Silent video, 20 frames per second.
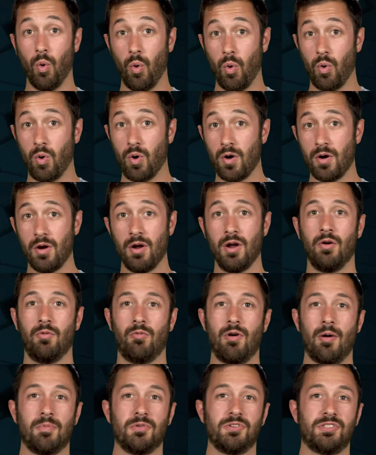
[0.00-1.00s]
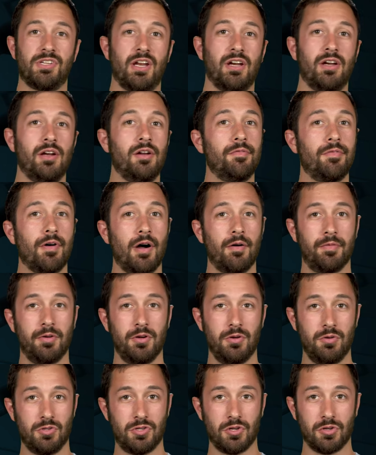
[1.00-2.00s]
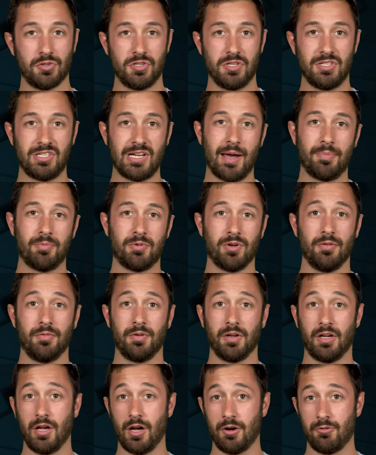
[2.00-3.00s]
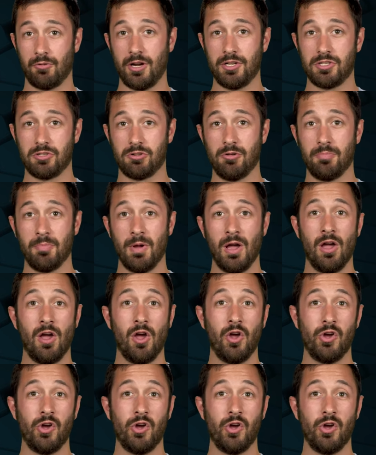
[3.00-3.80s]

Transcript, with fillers: or representative of a New Jersey chapter of a gun rights group